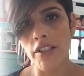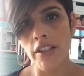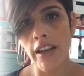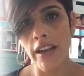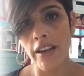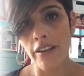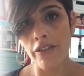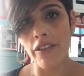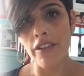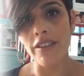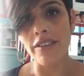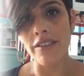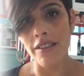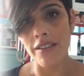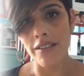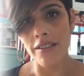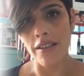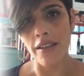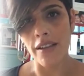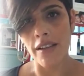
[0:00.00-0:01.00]
every
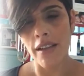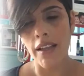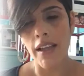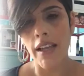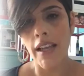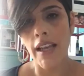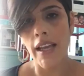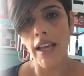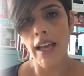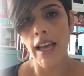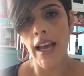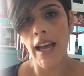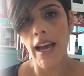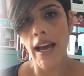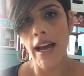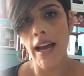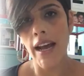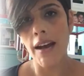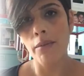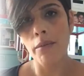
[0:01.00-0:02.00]
season.
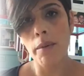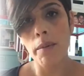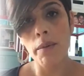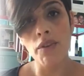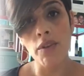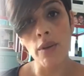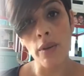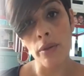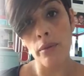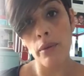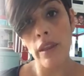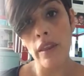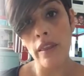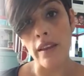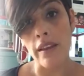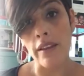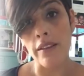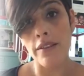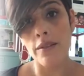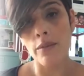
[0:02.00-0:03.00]
We would do three things.